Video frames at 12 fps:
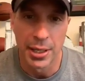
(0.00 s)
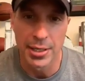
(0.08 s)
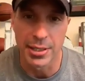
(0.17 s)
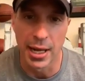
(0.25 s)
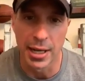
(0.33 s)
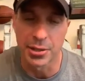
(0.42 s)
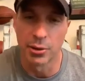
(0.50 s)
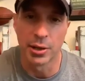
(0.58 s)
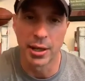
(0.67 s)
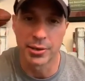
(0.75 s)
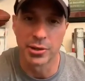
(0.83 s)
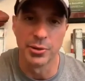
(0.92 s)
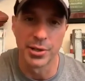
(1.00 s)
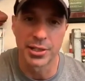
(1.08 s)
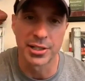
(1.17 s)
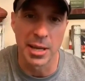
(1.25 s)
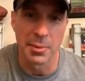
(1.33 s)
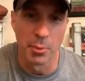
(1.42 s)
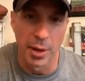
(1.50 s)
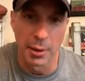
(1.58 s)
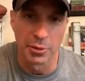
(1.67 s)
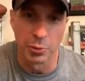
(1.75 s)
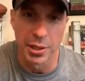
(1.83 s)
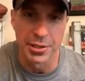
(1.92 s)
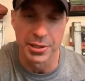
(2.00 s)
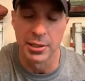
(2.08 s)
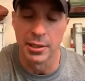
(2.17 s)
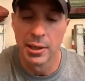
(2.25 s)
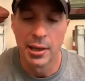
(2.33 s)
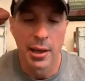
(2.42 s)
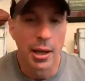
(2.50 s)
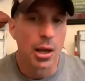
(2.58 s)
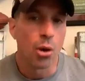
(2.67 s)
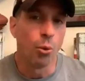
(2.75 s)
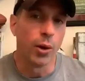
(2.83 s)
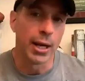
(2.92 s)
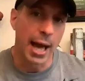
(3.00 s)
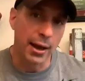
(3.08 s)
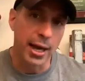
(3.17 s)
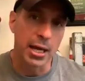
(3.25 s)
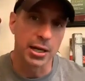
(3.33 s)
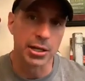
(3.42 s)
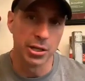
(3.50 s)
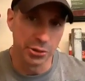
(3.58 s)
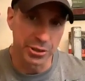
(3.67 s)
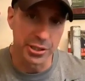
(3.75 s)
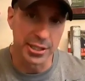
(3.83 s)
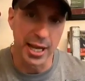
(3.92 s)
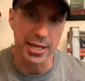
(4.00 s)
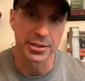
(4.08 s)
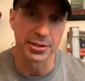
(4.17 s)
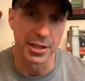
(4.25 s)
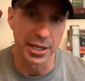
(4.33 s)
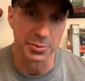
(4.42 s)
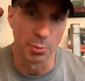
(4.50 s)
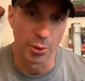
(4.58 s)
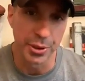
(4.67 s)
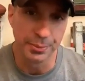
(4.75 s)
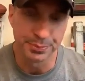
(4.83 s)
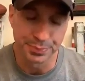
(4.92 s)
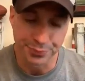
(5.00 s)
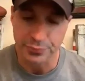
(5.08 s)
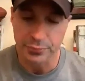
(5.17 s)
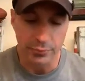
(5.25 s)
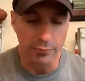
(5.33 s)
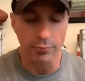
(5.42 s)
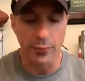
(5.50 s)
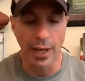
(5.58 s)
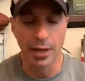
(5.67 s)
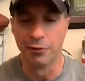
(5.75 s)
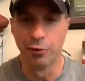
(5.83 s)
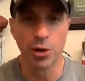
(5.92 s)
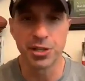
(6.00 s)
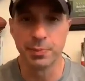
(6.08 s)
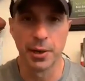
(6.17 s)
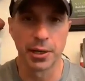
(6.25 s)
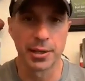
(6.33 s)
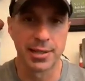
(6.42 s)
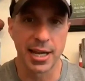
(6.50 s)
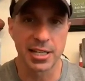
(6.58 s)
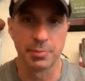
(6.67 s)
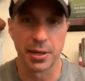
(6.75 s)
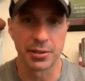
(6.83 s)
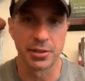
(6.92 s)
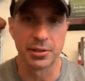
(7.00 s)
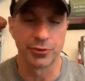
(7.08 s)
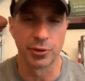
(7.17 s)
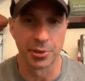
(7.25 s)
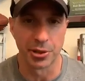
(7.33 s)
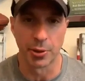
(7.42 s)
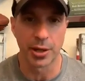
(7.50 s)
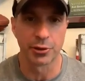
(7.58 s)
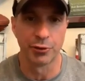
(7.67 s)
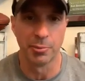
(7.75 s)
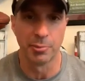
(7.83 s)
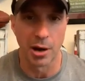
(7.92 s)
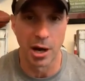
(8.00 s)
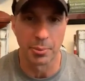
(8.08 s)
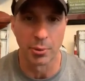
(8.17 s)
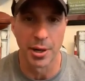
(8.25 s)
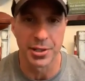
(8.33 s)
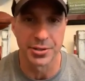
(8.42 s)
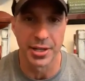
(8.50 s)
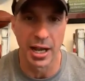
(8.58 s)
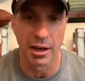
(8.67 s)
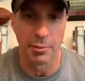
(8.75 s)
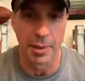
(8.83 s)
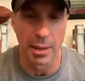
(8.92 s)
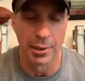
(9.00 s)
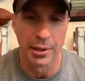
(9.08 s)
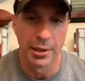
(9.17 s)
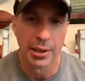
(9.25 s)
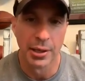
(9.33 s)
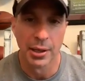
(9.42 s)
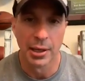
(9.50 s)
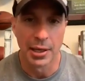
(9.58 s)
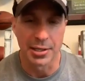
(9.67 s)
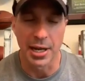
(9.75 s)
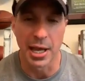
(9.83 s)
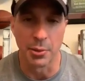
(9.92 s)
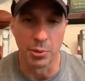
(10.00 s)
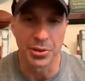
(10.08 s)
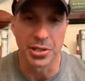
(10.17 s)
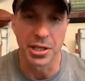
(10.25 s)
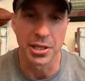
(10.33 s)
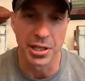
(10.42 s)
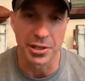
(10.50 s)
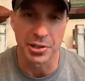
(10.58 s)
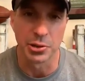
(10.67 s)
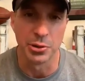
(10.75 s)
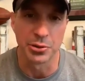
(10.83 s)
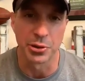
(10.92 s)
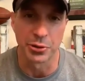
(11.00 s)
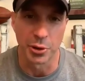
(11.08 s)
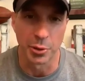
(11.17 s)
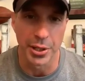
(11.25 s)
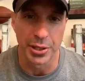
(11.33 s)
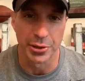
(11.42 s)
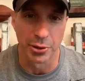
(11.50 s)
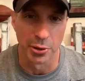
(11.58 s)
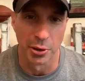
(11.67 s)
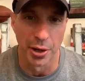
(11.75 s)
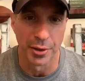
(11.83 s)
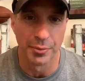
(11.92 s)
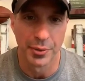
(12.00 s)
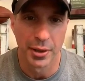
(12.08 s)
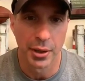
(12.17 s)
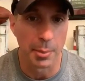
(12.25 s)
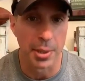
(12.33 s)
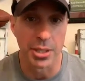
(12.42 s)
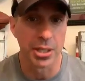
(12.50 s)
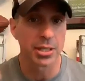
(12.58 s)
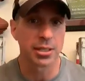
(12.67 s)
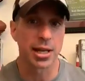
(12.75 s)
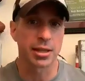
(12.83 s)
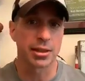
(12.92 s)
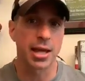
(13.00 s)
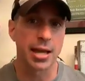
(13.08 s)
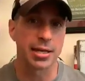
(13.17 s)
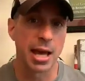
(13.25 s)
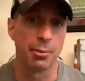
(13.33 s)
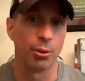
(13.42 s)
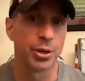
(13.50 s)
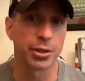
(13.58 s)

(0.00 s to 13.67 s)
He said, I told, I told Nick Saban what I was witnessing. When I landed in Houston, Texas the next morning, I had a voicemail and a text message from the director of football operations at Alabama that said, hey, we'll see you in Tuscaloosa in three weeks. You're on. I mean, just like that, Dabo.